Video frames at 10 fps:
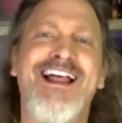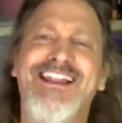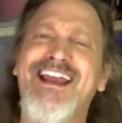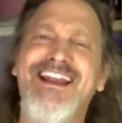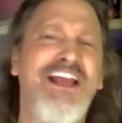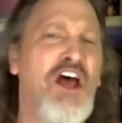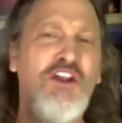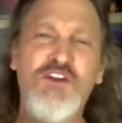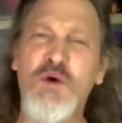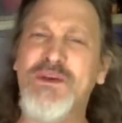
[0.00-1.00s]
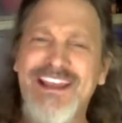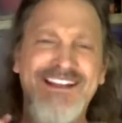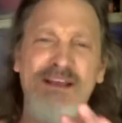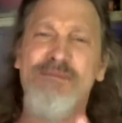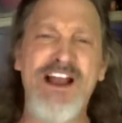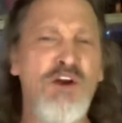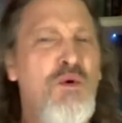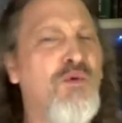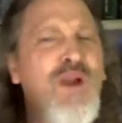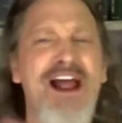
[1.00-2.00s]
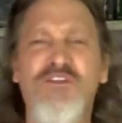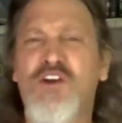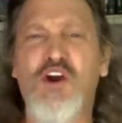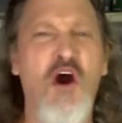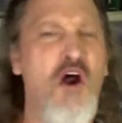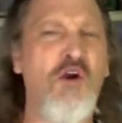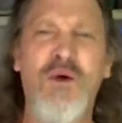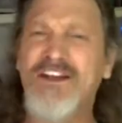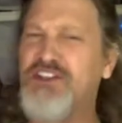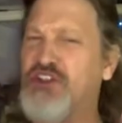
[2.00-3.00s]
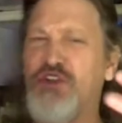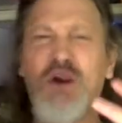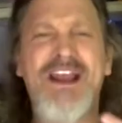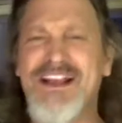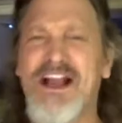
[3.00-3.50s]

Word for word: Lady, don't kick them back. Go around the car. Why did you try to